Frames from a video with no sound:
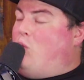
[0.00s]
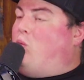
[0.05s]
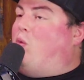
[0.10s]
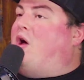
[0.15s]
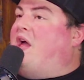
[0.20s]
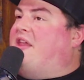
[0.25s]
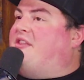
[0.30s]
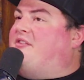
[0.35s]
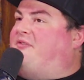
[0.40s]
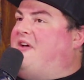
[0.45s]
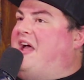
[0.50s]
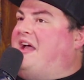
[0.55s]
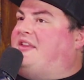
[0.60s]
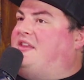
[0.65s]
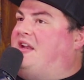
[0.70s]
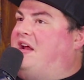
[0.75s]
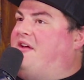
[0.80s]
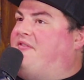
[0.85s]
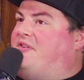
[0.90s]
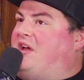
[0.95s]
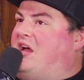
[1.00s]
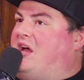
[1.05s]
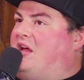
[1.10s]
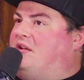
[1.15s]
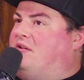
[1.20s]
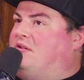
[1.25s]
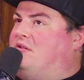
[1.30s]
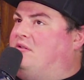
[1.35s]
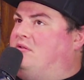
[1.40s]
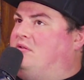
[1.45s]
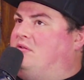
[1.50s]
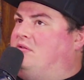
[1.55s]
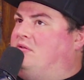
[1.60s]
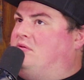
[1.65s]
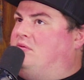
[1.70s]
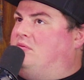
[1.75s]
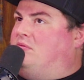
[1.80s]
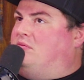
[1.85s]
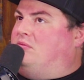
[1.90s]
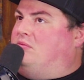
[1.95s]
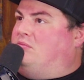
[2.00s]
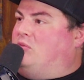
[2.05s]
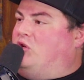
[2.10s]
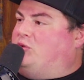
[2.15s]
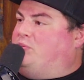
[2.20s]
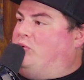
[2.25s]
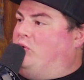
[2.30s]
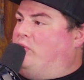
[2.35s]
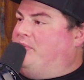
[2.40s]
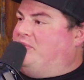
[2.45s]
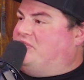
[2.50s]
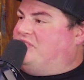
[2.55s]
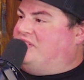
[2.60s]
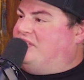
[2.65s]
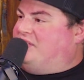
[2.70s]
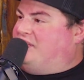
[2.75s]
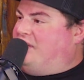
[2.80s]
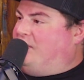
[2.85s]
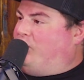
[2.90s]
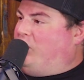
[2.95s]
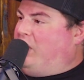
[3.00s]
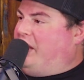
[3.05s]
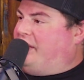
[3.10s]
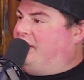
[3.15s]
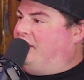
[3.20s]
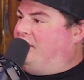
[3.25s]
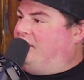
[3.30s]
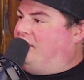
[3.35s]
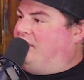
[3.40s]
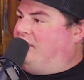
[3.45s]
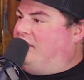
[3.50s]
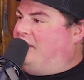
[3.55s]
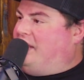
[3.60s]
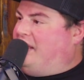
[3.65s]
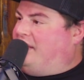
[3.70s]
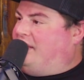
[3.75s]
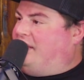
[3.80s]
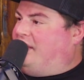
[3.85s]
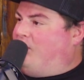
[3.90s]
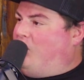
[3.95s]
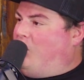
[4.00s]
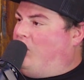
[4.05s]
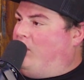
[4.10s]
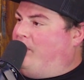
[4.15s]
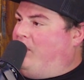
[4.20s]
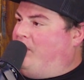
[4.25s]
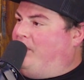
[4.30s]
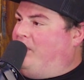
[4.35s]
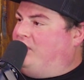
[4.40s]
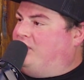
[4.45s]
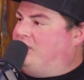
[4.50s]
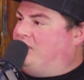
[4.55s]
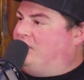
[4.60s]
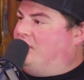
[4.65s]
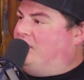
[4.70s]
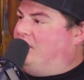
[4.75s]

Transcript: Well, and the fact that I've gotten multiple women since then pregnant and had to get more bobos,